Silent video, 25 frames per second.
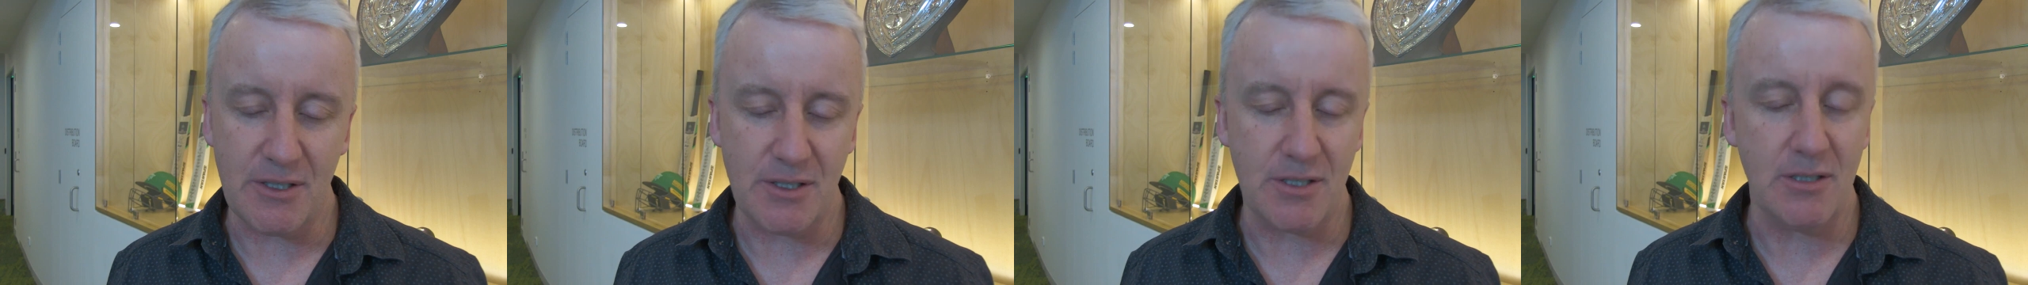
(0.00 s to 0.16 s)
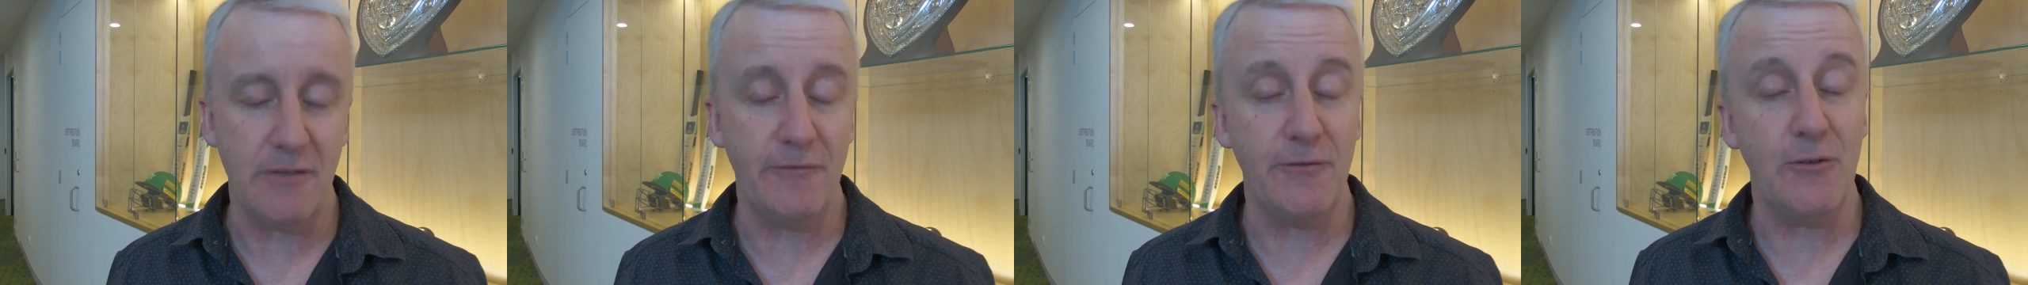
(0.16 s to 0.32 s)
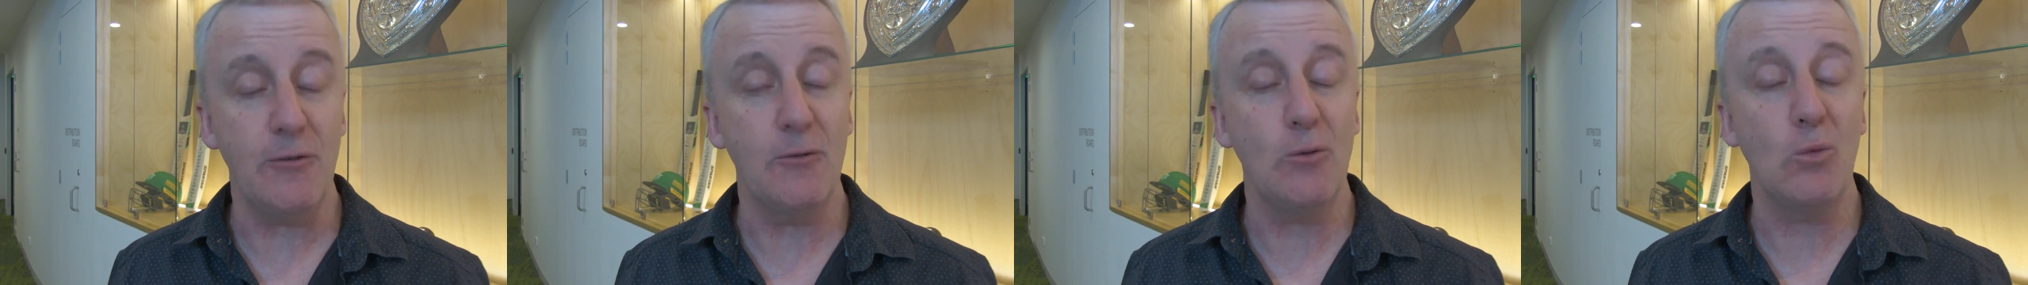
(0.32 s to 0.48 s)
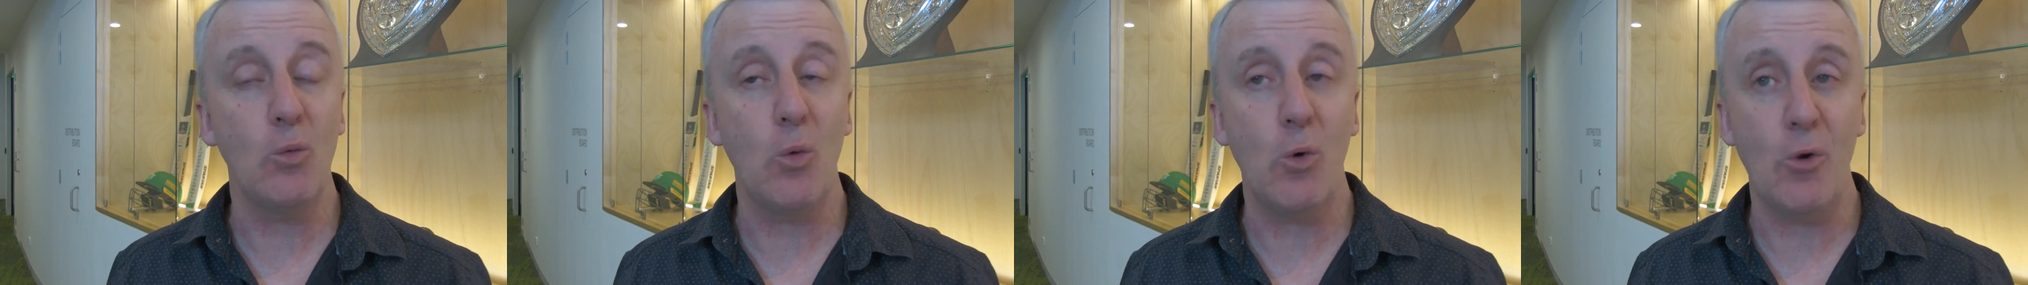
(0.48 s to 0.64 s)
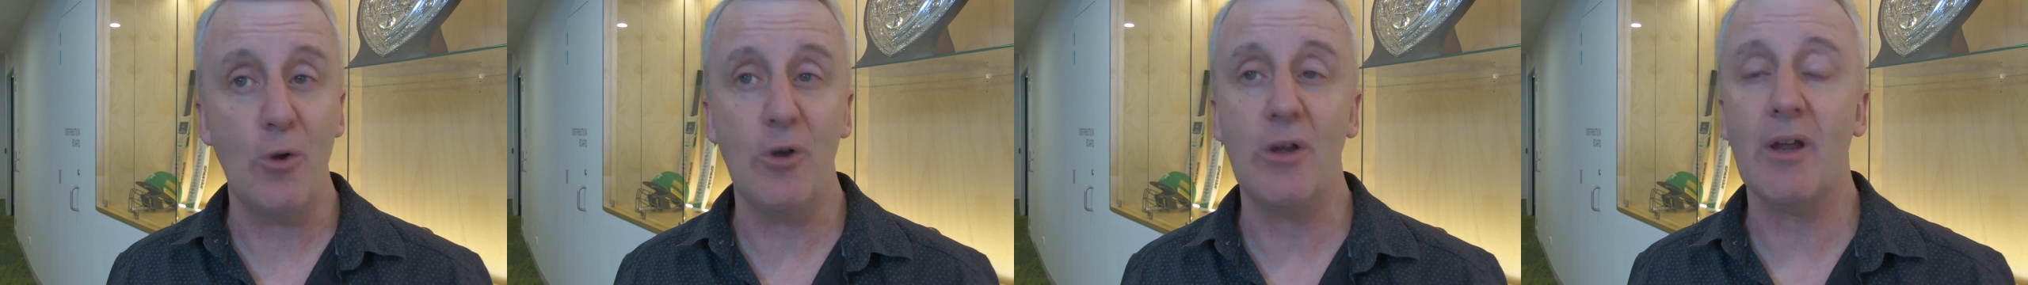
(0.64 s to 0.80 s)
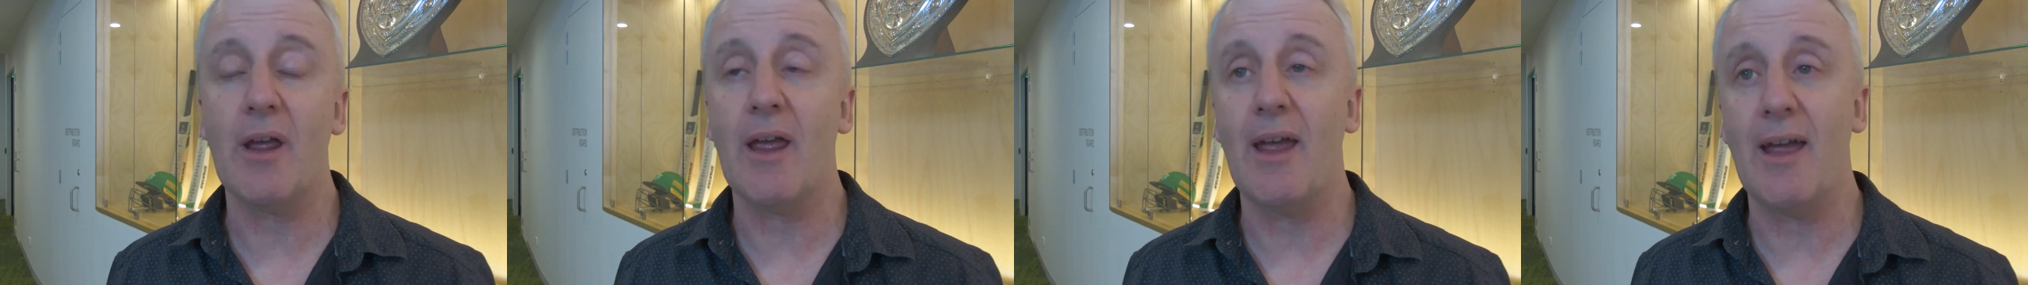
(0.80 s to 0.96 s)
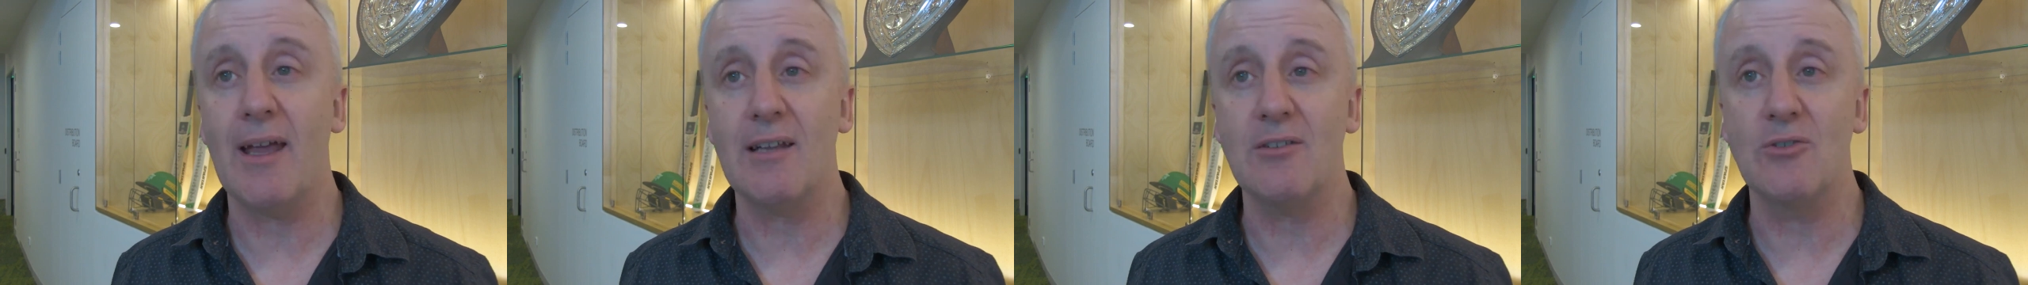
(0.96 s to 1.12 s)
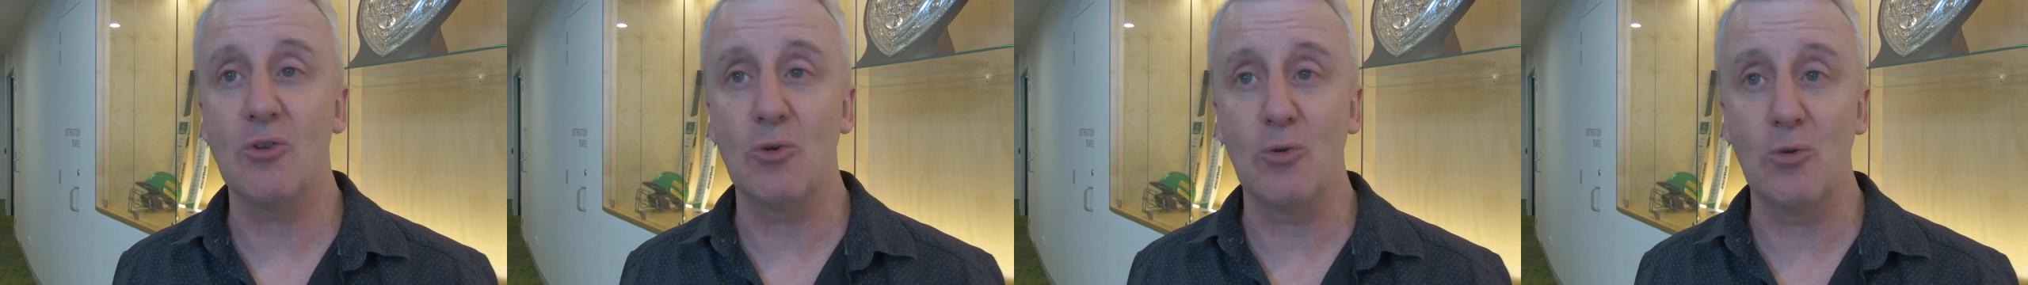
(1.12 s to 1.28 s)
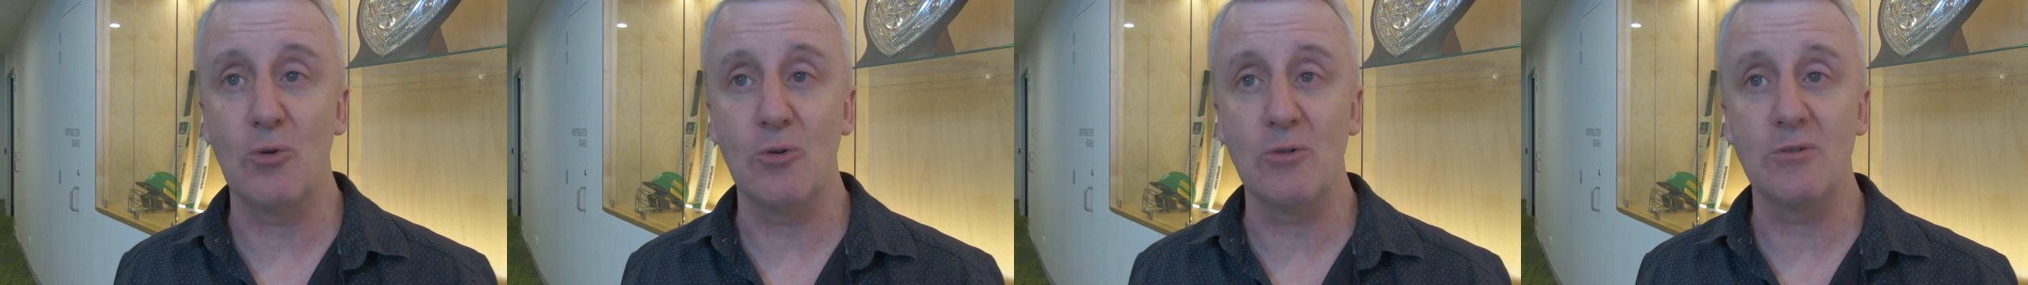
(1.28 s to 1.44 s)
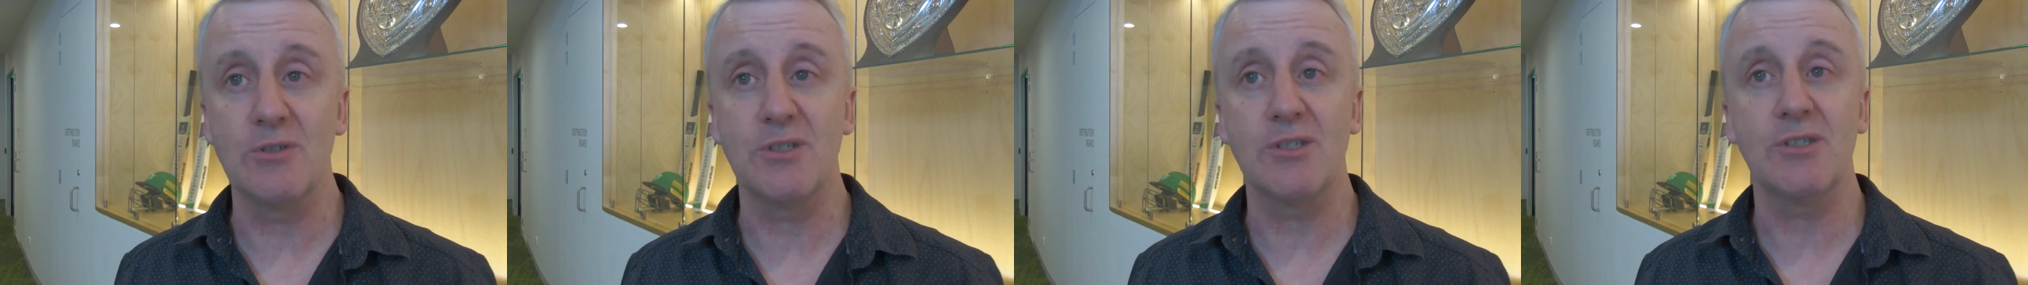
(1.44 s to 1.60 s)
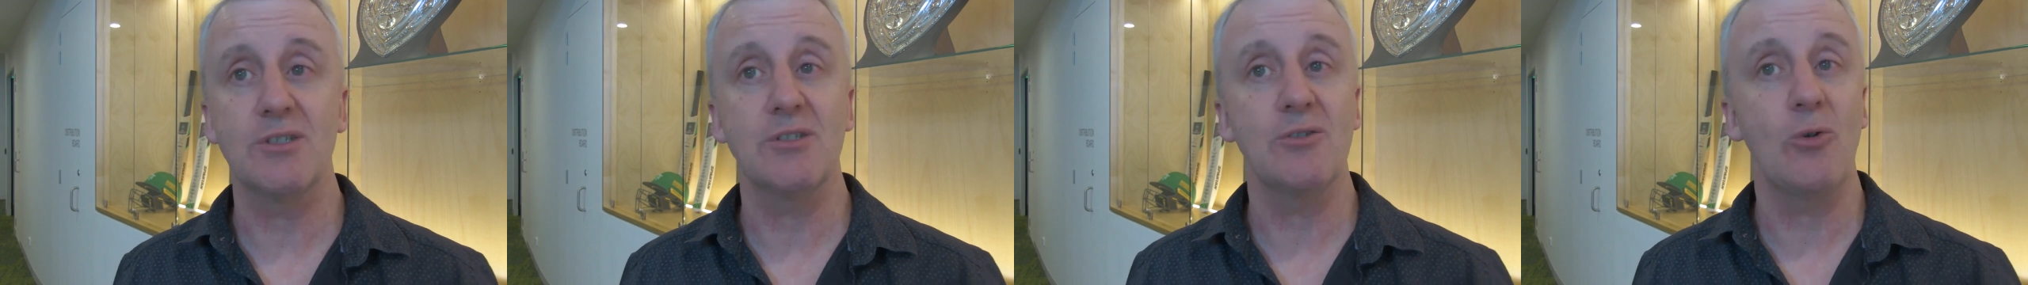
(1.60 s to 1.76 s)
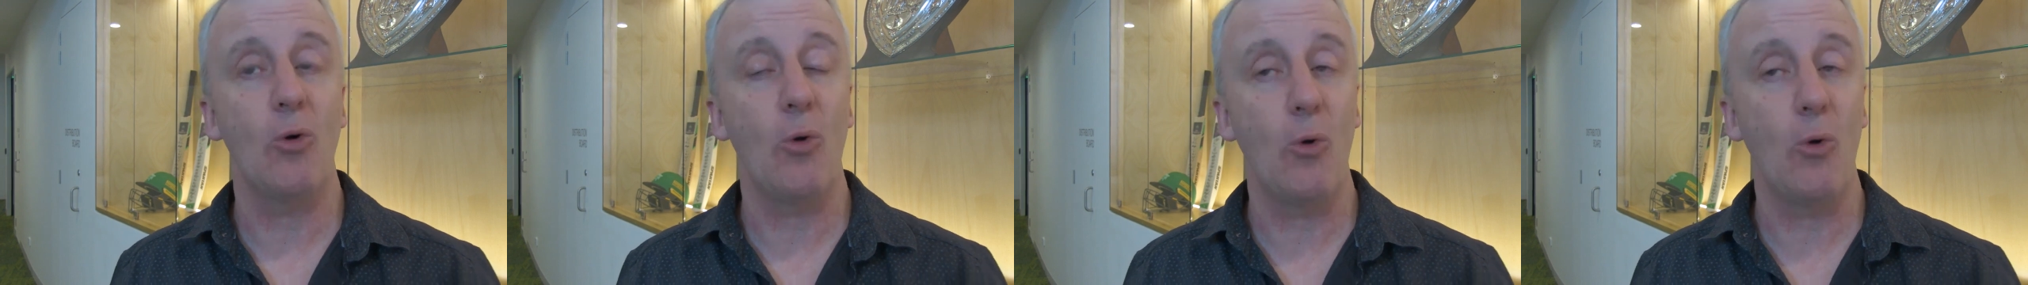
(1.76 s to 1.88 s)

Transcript: And if you work outdoors